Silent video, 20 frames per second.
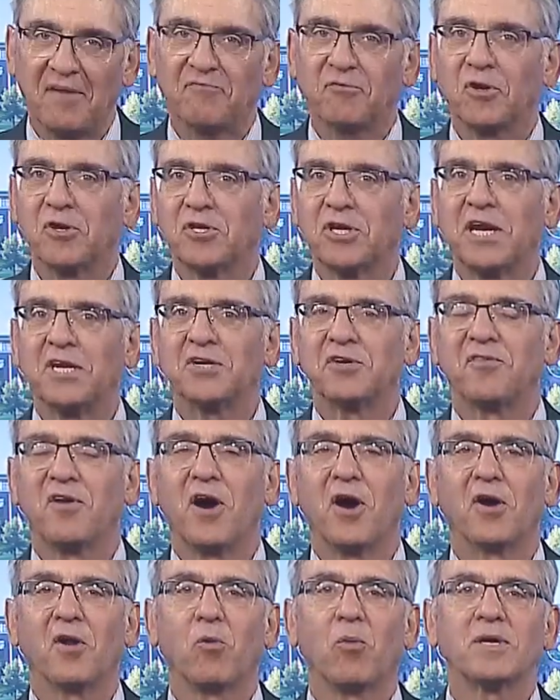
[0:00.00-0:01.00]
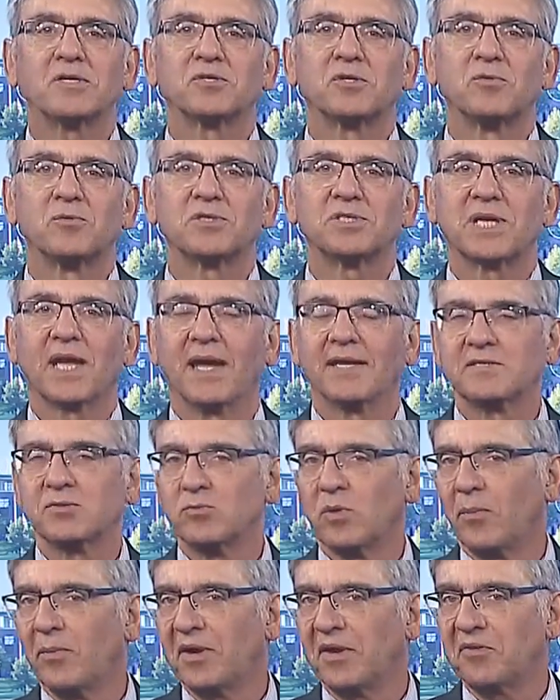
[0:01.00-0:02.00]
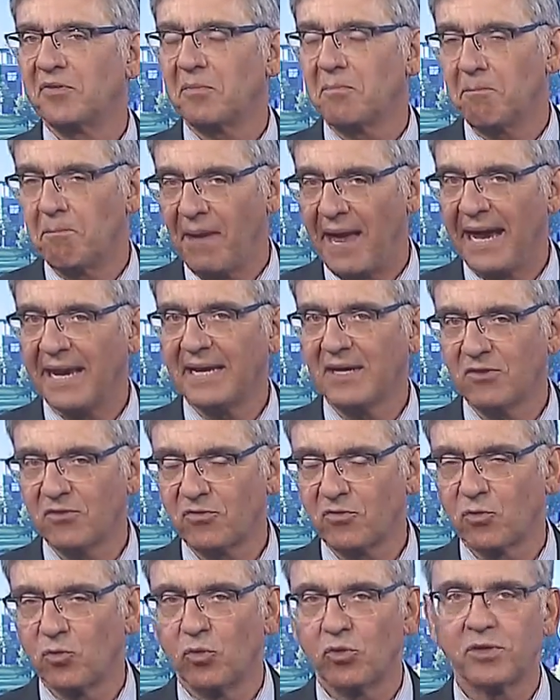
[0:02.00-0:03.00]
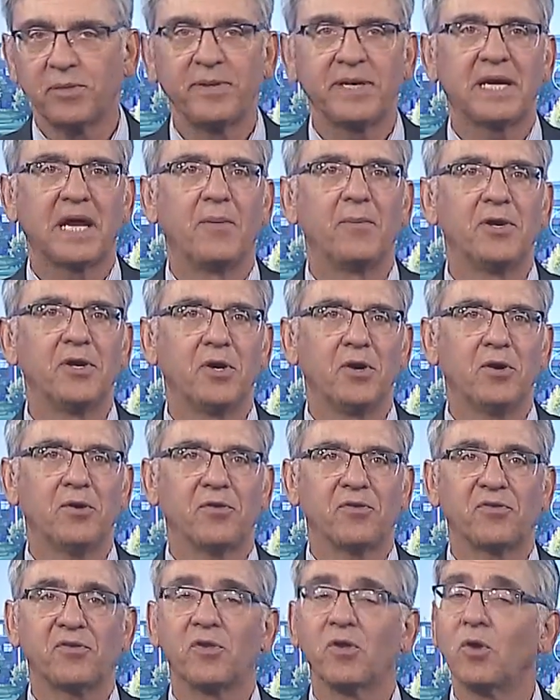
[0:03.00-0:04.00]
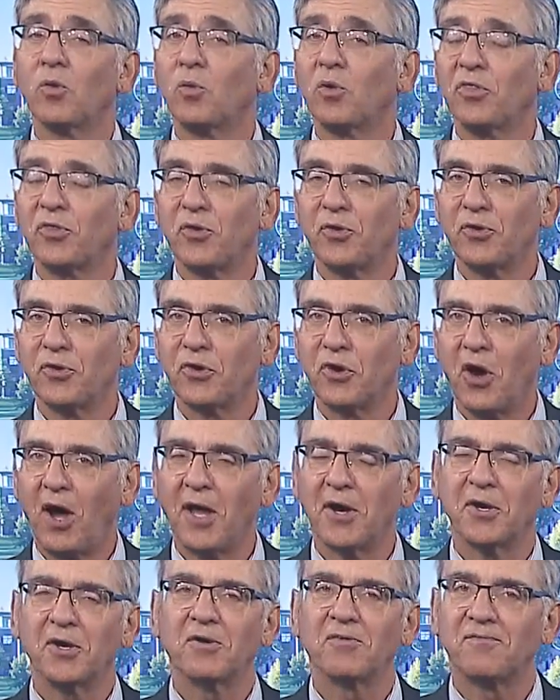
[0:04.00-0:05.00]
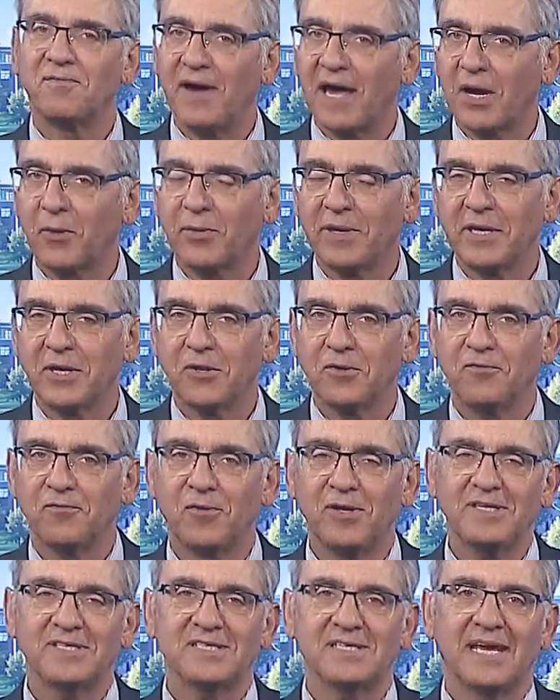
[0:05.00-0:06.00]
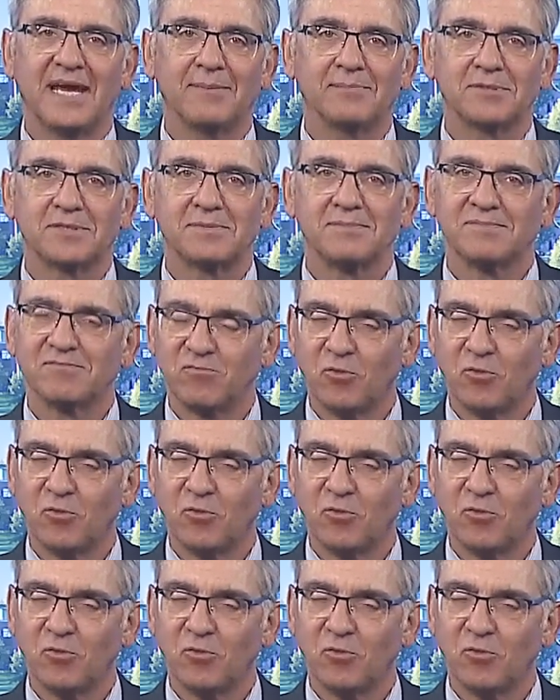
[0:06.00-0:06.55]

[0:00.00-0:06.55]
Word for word: Well, after a change of heart, a Western Wisconsin woman is back in school to become a nurse, with her daughter following in her footsteps.